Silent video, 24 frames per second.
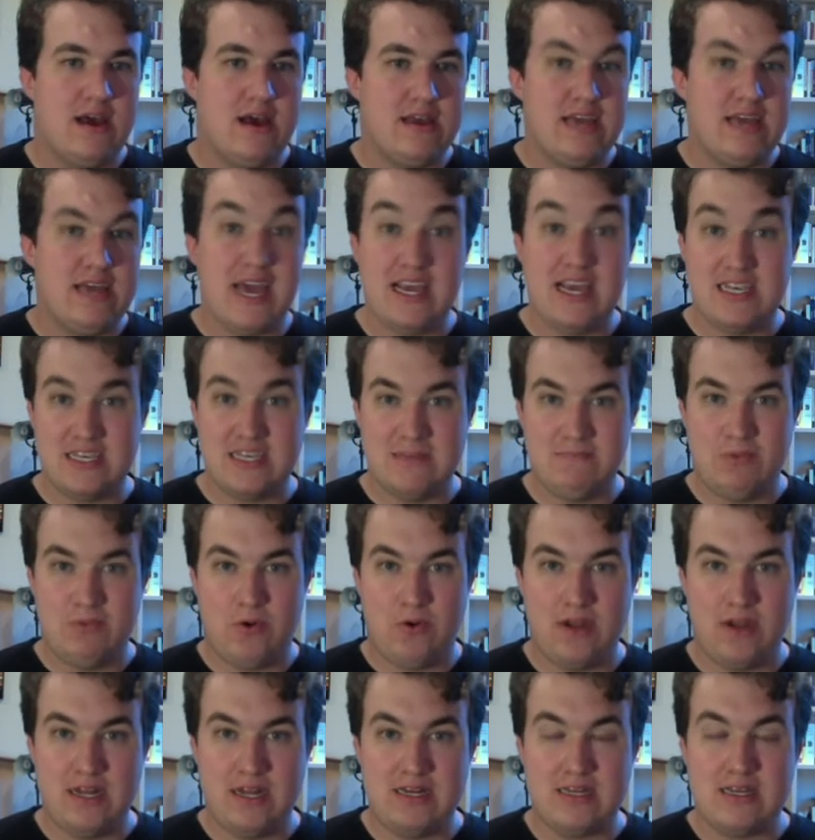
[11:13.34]
Case in
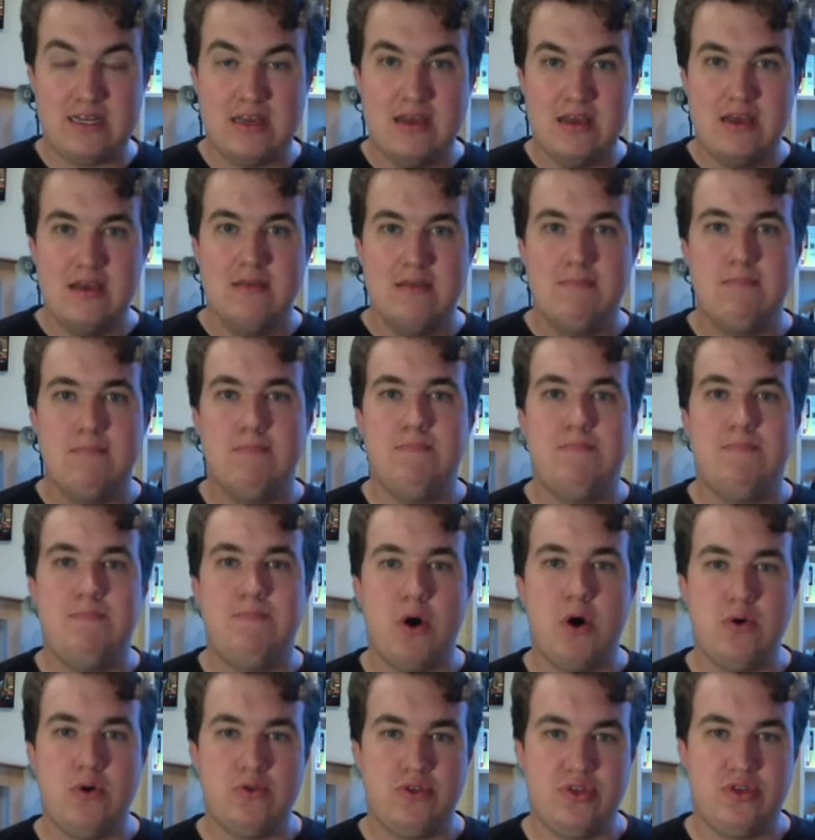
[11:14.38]
point,
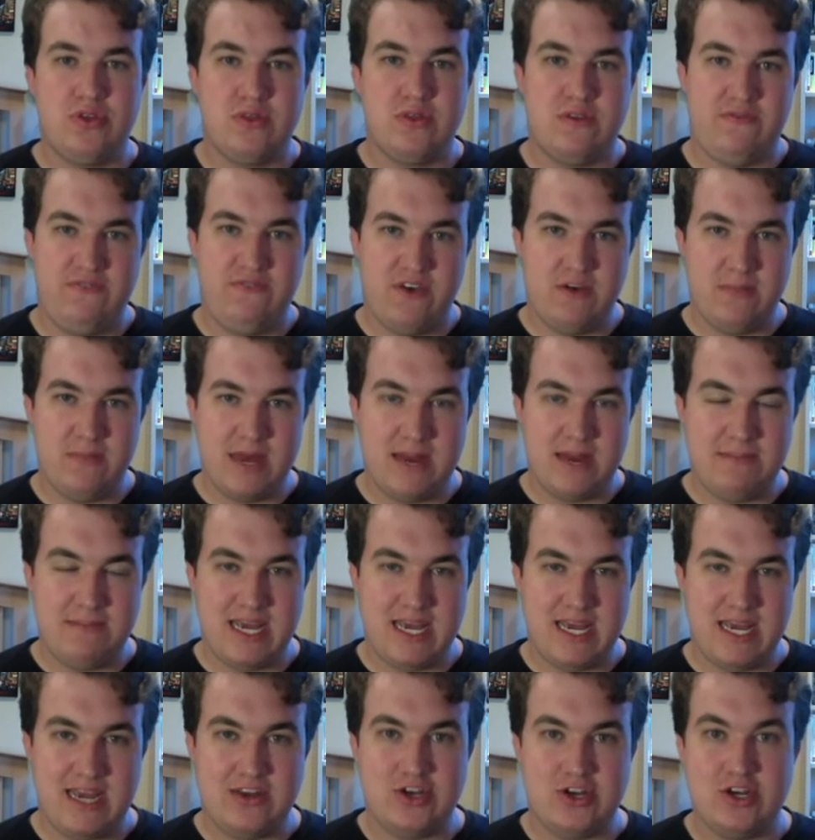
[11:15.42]
both the film
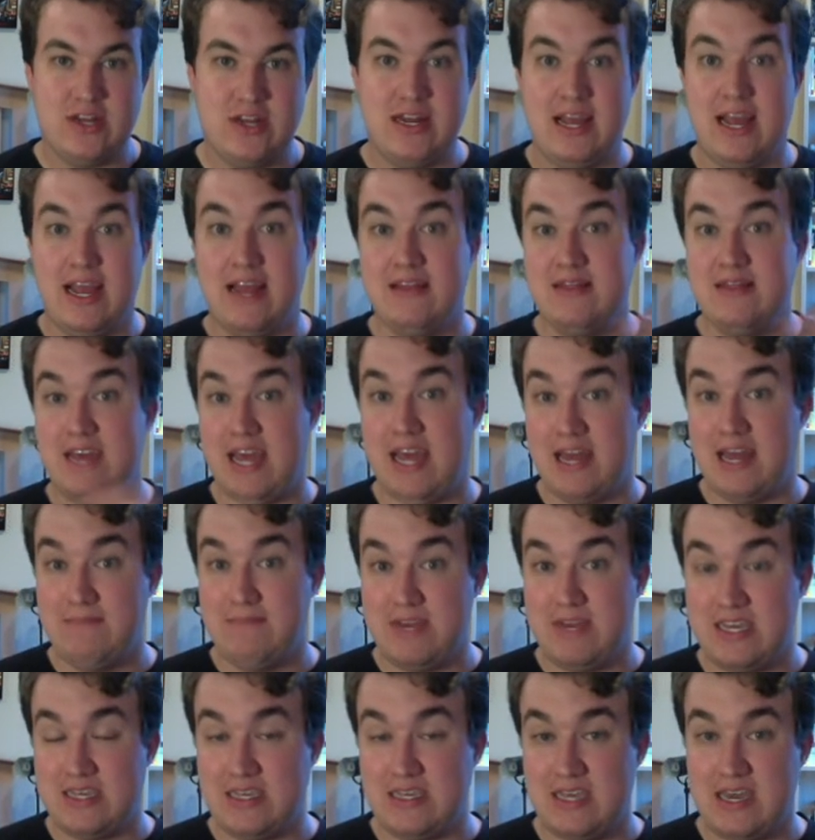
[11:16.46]
adaptation and the
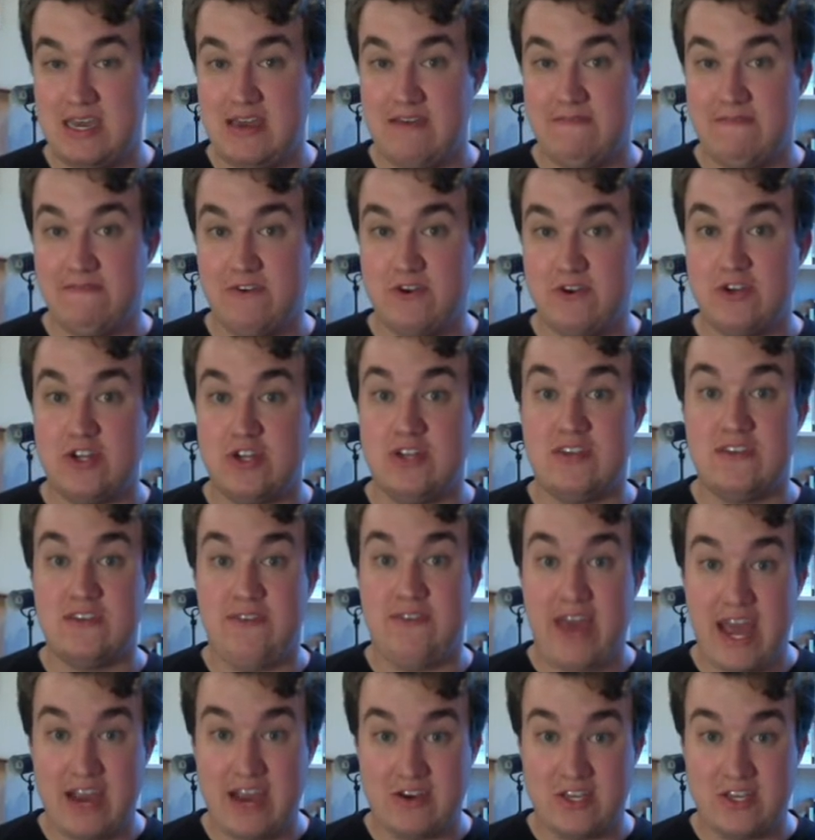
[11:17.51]
NBC versions of
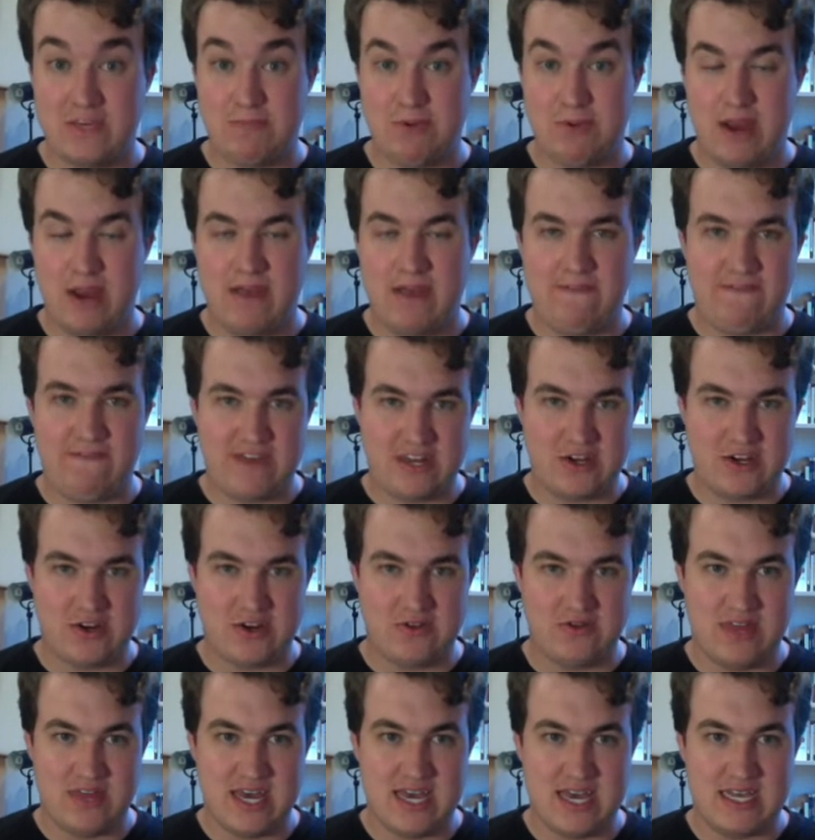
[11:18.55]
Hairspray
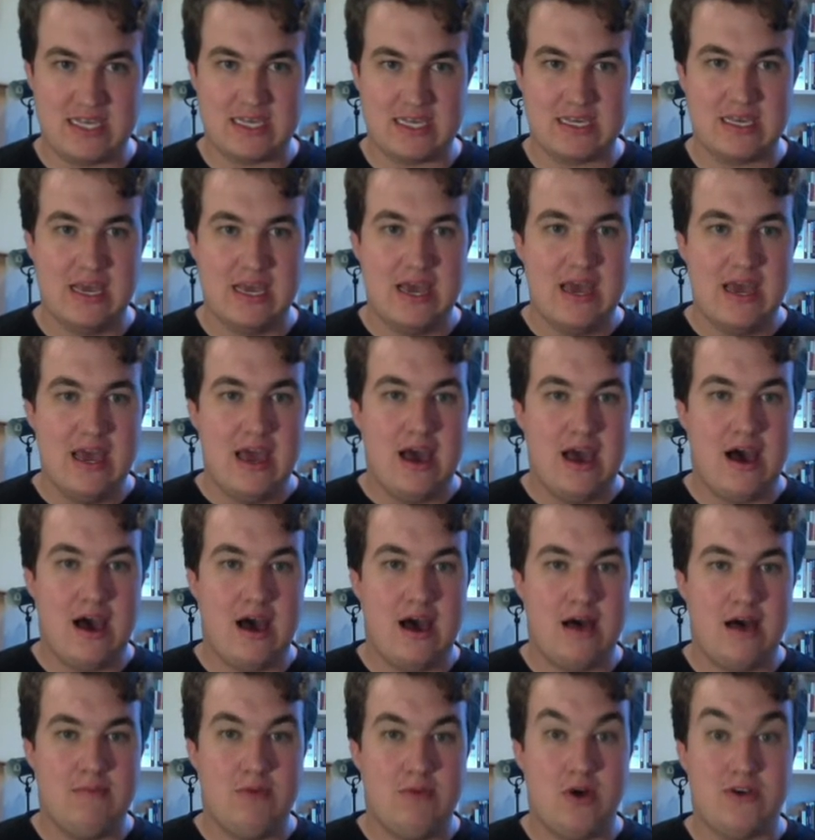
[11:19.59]
featured this.
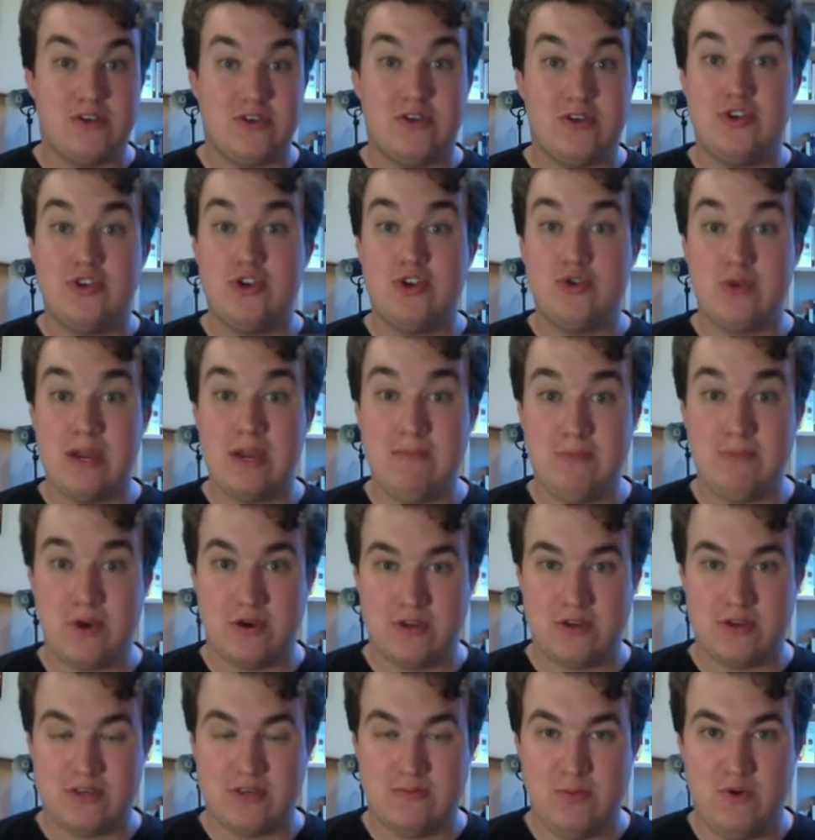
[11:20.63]
Also, the
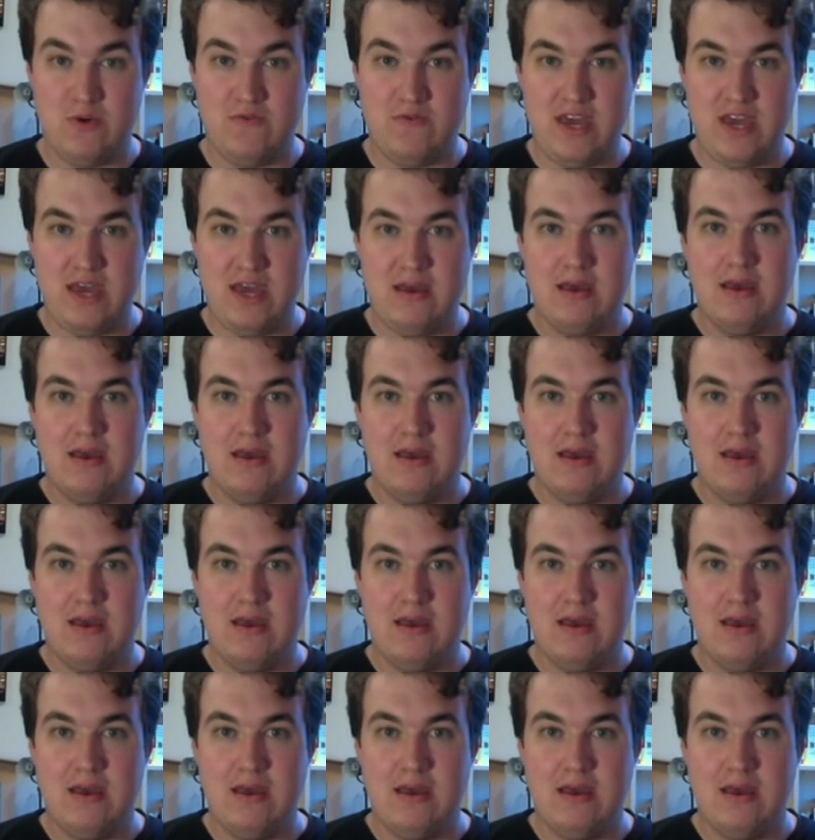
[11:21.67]
Dreamgirls movie.